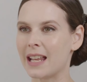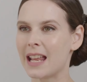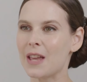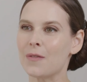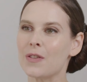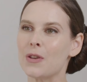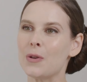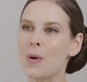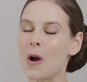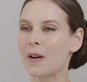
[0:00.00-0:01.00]
it, if
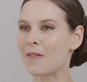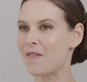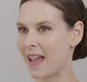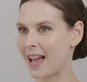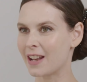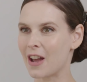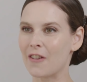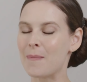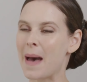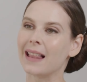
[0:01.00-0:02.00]
you are a fan
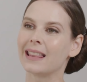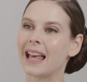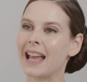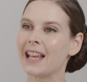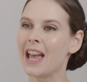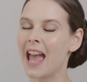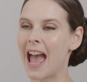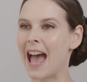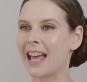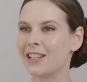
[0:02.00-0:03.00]
of ballet
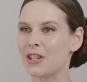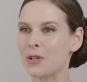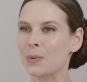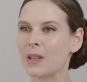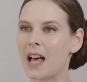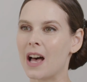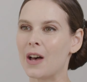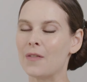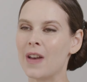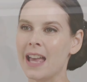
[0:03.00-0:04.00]
and you
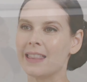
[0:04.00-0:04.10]
love